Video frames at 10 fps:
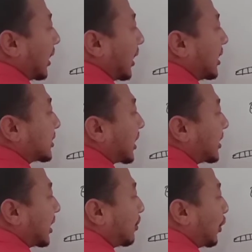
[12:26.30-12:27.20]
Inside
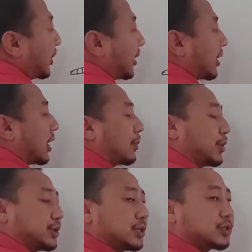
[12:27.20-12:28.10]
their body, there are
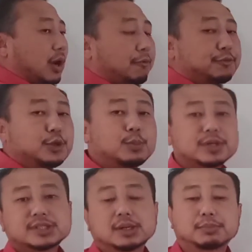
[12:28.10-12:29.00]
presence of
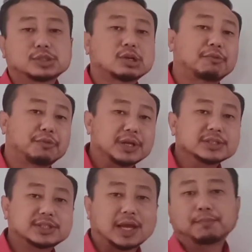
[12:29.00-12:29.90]
numerous numbers of
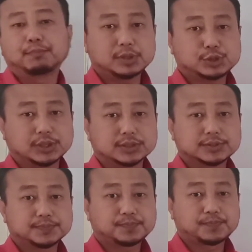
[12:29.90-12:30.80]
ring-shaped
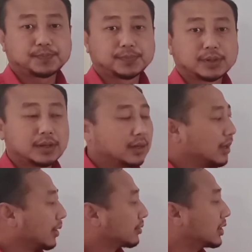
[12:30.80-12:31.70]
muscles.
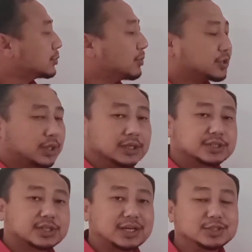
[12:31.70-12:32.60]
These
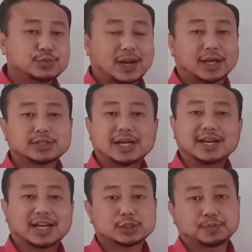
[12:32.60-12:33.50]
muscles contract
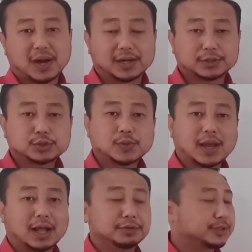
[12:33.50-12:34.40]
and expand to
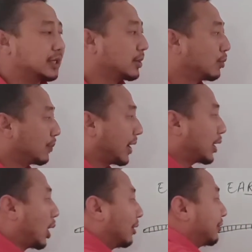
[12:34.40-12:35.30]
help in the
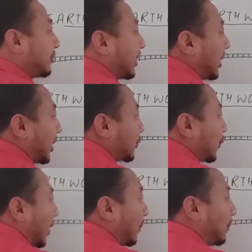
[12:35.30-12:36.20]
movement of the
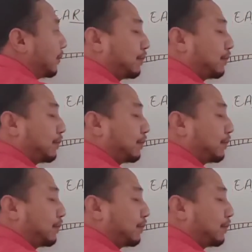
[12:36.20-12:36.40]
earthworm.